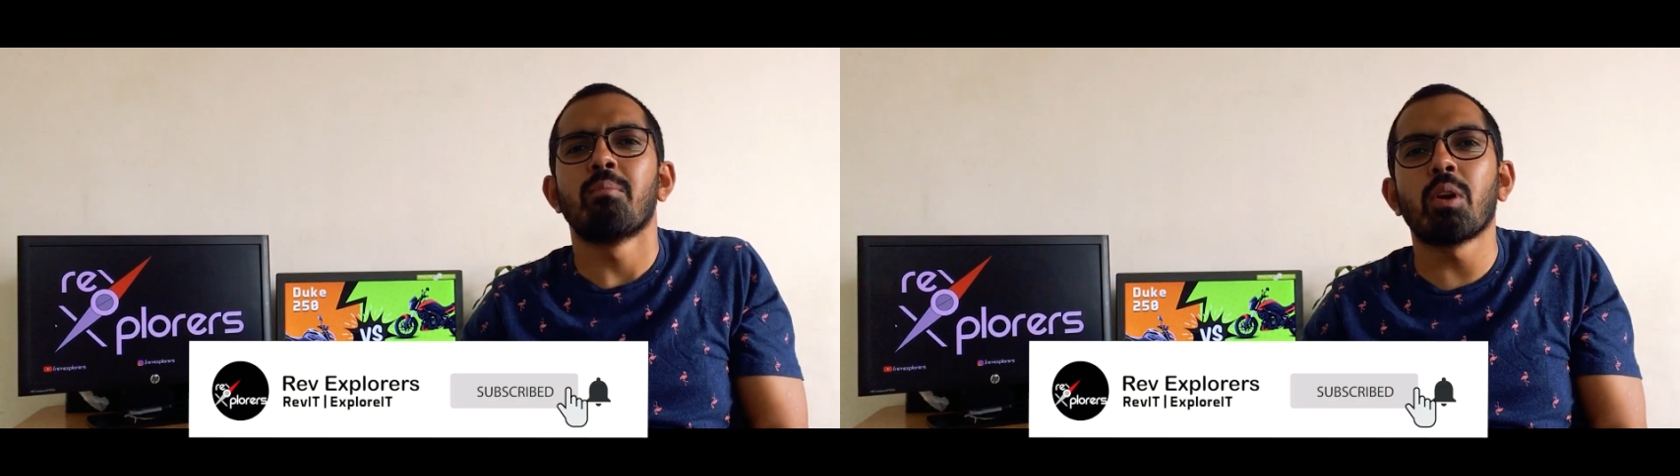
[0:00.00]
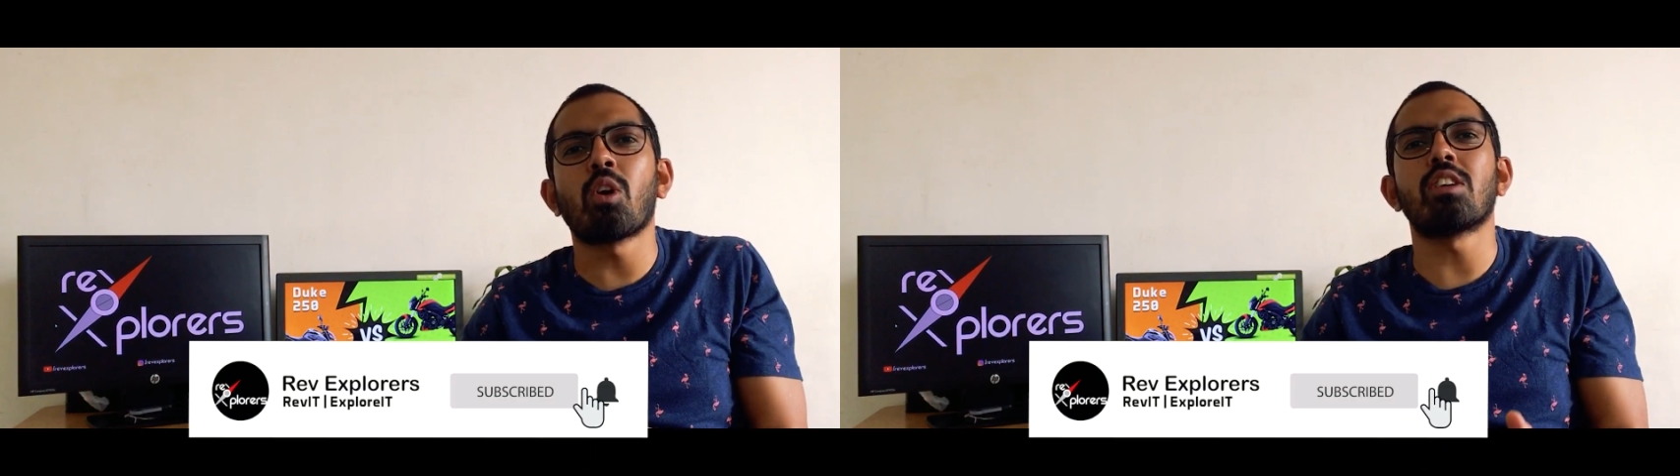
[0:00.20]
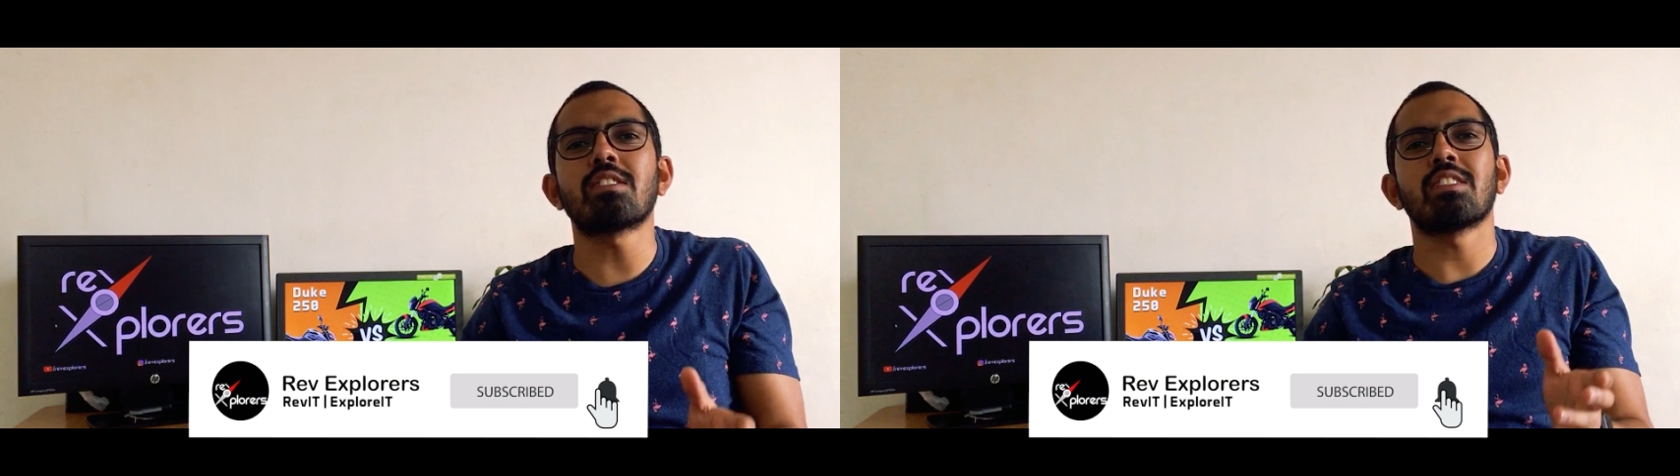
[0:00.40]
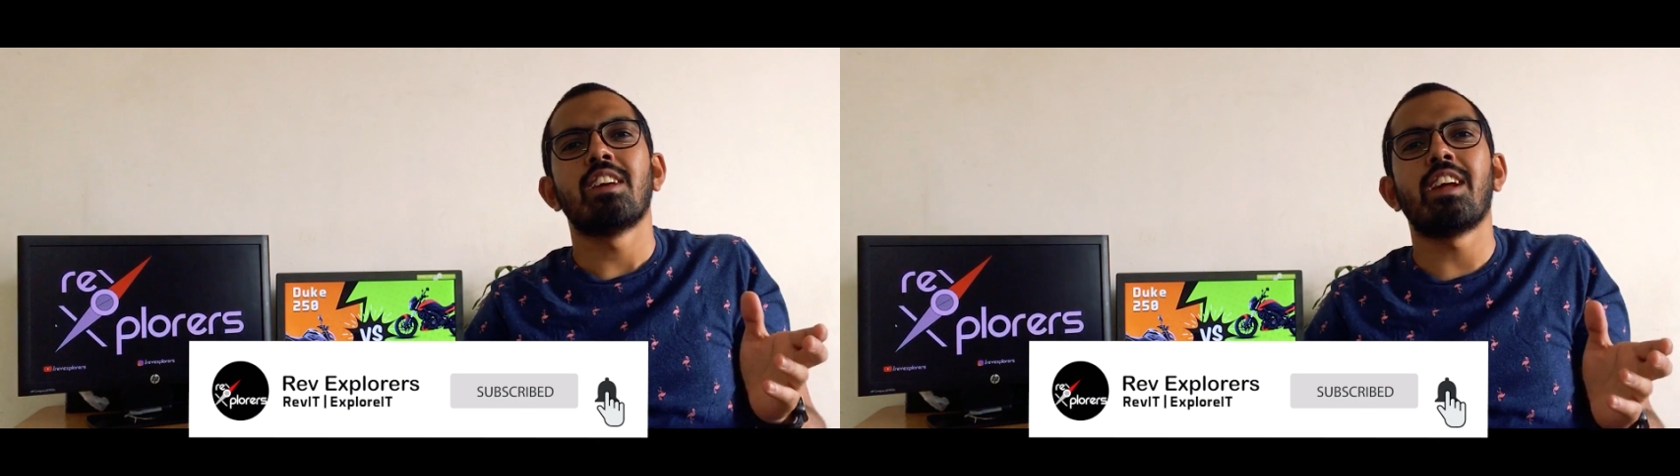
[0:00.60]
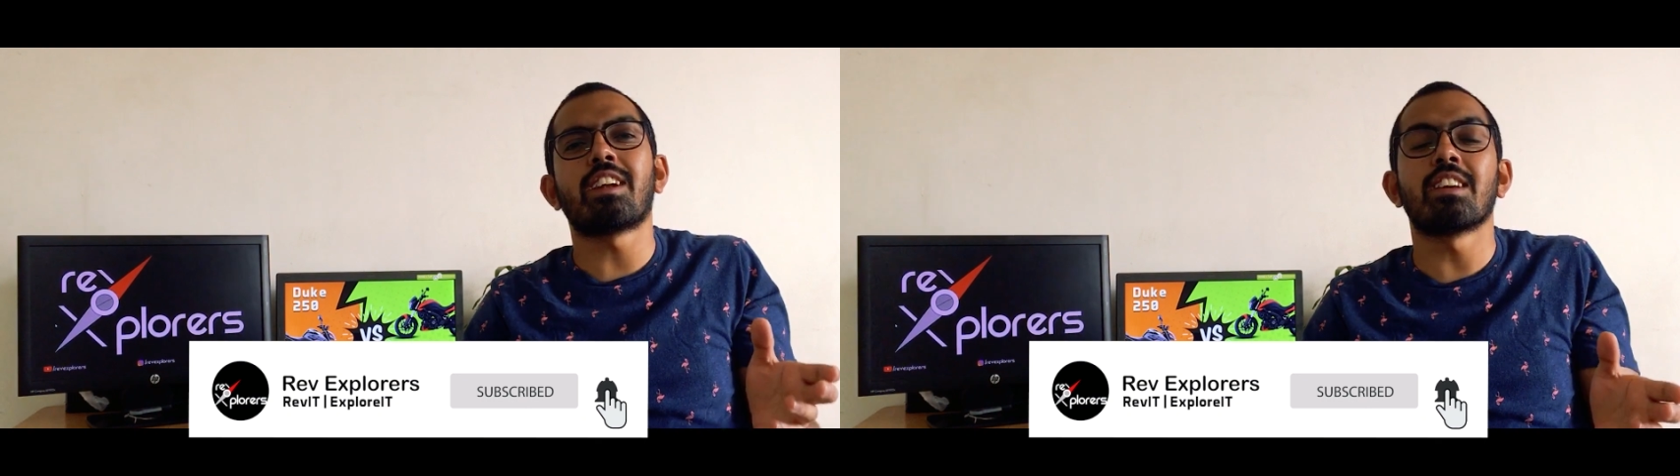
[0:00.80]
because
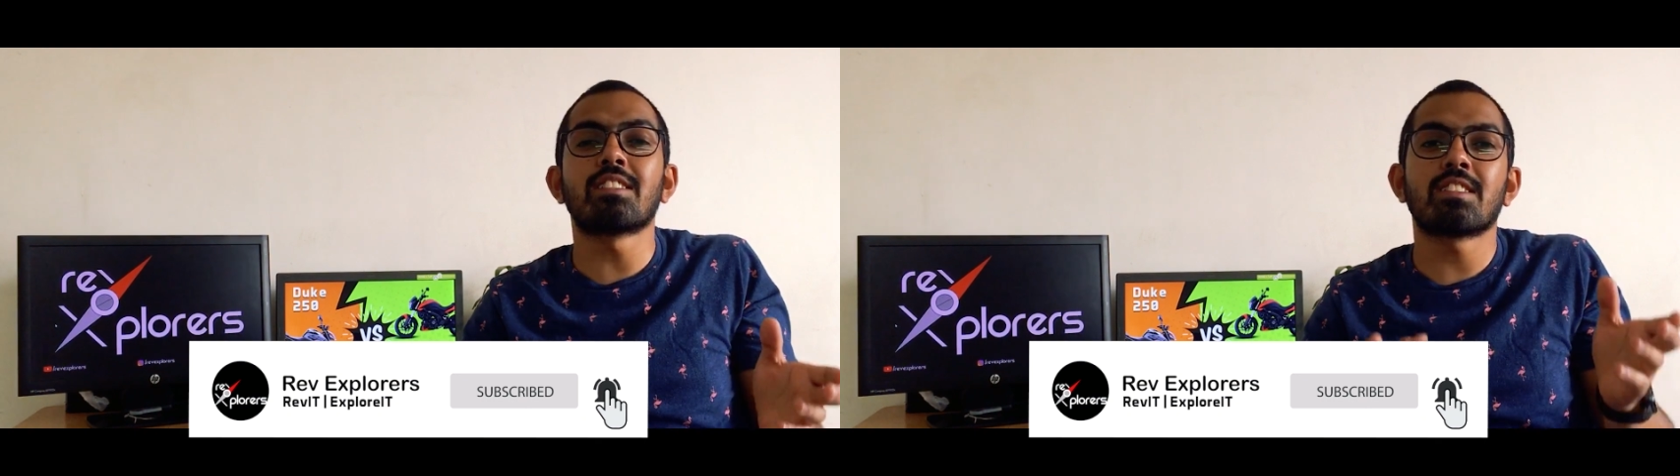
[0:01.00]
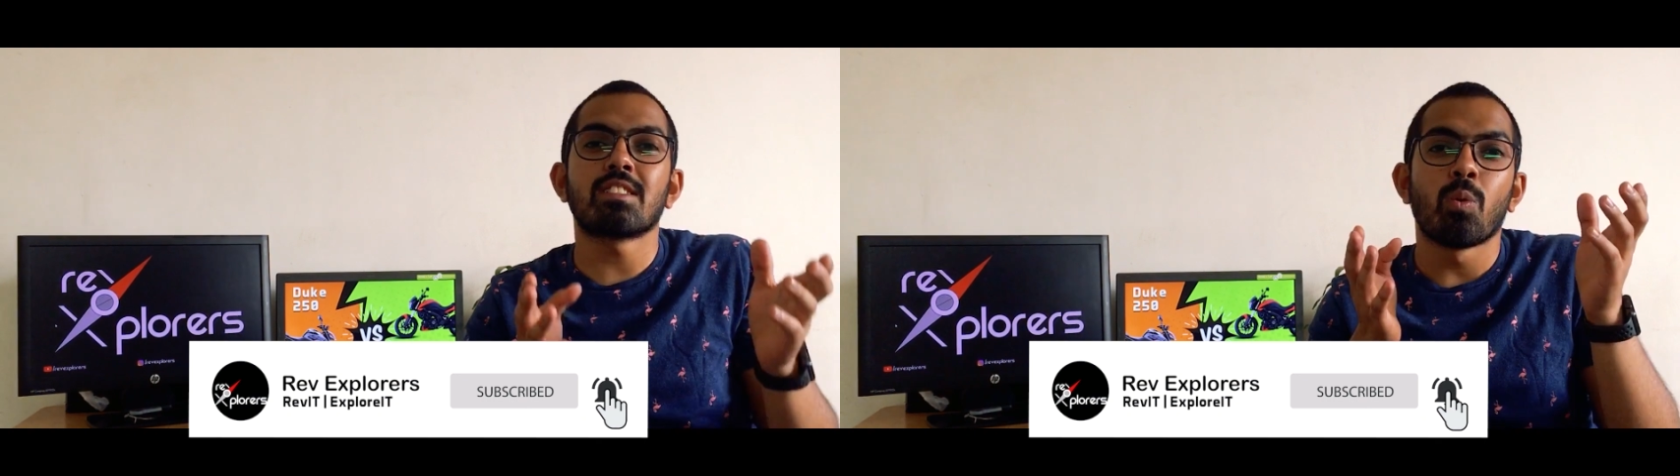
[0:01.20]
it is